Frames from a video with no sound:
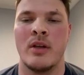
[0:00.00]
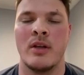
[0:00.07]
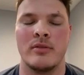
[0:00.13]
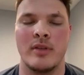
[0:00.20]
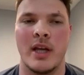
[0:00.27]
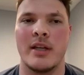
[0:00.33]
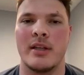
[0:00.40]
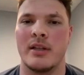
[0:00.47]

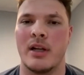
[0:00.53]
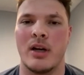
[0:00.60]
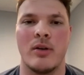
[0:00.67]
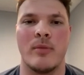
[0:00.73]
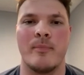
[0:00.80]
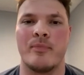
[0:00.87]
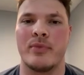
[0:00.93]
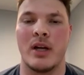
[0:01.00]
Yeah,
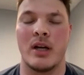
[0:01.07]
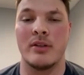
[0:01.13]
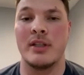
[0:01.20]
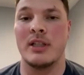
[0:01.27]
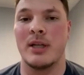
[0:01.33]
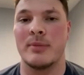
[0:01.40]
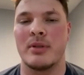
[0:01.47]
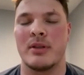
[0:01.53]

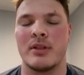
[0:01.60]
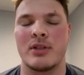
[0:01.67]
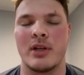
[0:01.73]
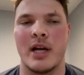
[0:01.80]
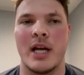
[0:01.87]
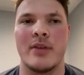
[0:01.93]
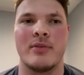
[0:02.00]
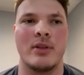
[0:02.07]
leading up to the
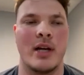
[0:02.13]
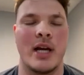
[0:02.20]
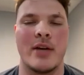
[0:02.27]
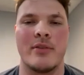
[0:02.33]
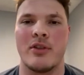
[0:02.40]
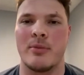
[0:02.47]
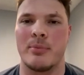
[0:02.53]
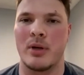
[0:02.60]
draft,
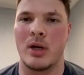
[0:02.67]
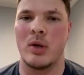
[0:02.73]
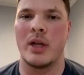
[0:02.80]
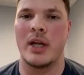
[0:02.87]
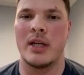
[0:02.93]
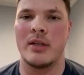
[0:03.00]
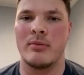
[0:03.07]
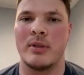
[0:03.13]
after the pro
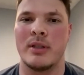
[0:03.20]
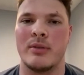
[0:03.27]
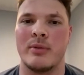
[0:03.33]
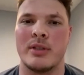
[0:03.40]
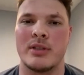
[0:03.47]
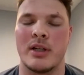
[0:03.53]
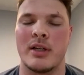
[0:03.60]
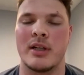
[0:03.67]
day,
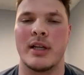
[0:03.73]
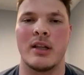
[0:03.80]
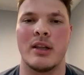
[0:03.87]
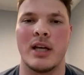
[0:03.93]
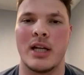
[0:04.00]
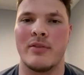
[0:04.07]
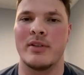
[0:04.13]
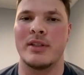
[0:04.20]
we started to get a
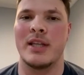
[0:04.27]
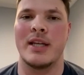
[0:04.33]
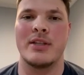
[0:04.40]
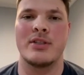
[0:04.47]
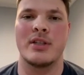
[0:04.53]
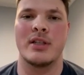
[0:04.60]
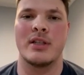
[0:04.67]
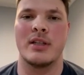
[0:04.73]
lot of
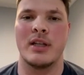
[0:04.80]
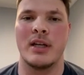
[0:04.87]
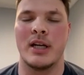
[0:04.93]
attention.